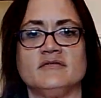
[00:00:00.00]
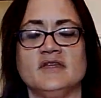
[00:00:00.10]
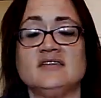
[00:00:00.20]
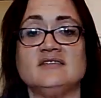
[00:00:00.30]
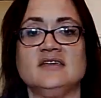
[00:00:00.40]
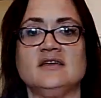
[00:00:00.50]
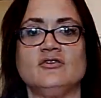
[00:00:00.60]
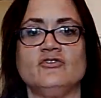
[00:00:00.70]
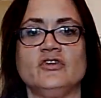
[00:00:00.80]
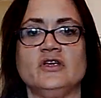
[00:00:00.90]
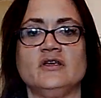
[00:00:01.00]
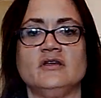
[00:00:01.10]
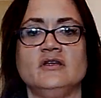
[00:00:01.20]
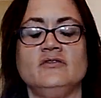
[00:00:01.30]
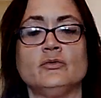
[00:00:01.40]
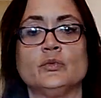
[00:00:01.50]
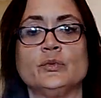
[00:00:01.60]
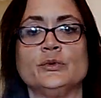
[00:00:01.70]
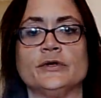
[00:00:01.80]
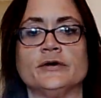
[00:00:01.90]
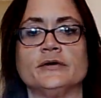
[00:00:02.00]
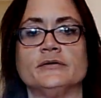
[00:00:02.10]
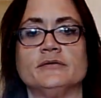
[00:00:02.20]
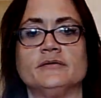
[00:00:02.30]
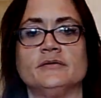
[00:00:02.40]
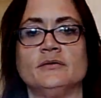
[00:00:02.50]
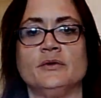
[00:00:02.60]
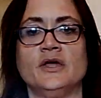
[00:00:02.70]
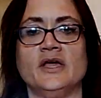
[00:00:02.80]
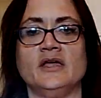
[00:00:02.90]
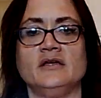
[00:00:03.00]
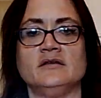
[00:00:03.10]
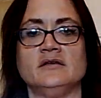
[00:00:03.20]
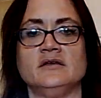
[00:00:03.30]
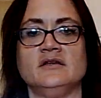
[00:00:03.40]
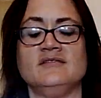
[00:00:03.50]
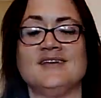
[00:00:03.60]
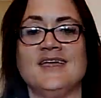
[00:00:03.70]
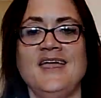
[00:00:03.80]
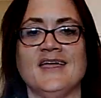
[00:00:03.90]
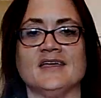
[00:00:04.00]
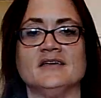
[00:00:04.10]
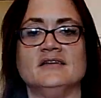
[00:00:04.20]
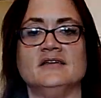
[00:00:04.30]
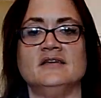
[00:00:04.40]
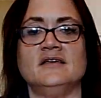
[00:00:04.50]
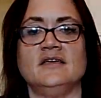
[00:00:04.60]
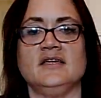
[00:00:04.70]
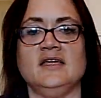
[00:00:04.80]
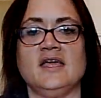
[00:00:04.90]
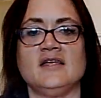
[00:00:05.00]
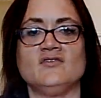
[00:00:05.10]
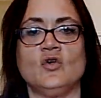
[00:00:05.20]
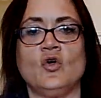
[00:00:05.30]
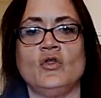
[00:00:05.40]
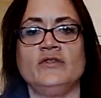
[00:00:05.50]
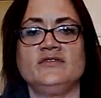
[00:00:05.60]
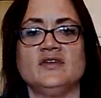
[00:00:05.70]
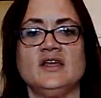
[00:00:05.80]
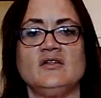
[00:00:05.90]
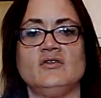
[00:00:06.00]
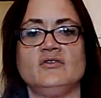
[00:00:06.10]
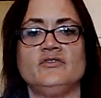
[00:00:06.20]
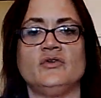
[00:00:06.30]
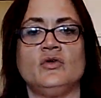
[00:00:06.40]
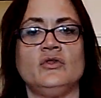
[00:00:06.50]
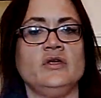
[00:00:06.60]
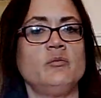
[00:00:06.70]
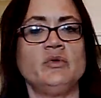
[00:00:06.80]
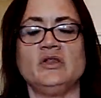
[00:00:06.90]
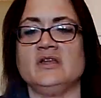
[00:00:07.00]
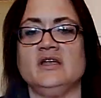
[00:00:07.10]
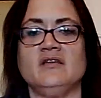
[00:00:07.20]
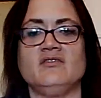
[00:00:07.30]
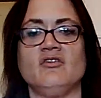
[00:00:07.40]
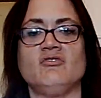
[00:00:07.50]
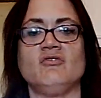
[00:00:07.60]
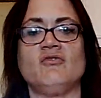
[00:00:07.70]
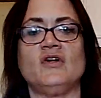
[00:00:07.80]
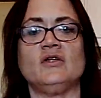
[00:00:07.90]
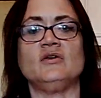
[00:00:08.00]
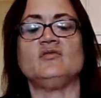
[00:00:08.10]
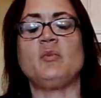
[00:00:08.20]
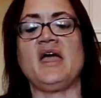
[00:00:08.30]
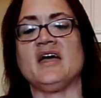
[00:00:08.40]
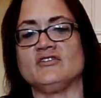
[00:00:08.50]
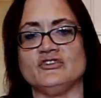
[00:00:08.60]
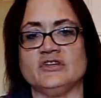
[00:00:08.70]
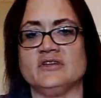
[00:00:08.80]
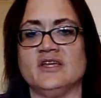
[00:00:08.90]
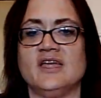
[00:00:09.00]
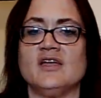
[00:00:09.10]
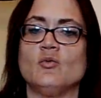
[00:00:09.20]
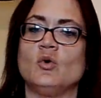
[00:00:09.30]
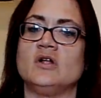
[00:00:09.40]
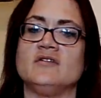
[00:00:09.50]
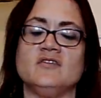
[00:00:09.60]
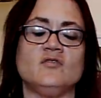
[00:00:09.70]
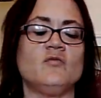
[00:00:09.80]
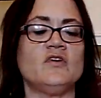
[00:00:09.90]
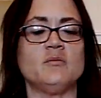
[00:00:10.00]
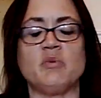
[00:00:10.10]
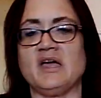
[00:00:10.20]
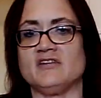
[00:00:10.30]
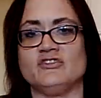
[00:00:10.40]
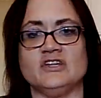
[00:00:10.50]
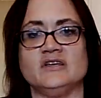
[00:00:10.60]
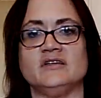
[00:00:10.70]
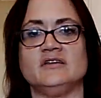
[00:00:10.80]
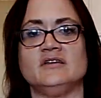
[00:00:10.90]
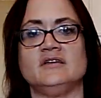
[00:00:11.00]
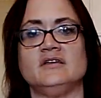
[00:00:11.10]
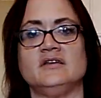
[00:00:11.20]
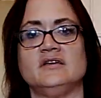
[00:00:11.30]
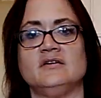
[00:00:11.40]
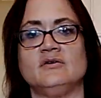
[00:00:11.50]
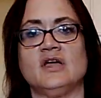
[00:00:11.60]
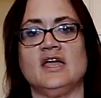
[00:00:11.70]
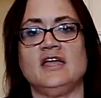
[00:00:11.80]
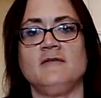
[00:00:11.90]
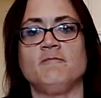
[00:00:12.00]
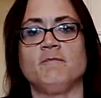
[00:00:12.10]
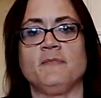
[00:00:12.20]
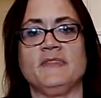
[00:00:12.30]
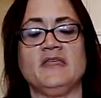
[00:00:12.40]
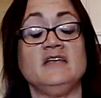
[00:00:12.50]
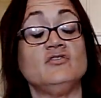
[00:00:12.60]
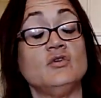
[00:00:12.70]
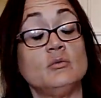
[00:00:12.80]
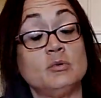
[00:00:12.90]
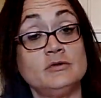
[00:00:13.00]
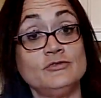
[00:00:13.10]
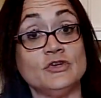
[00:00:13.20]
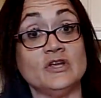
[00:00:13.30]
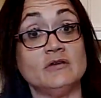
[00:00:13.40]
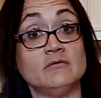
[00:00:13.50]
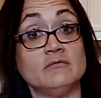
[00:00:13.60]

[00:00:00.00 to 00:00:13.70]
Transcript: That's the energy. He's a ruler. Okay? He's a king. He has all the skills, all the abilities to follow his passion. The King of Wands, he's very passionate. Okay? He's no bullshit.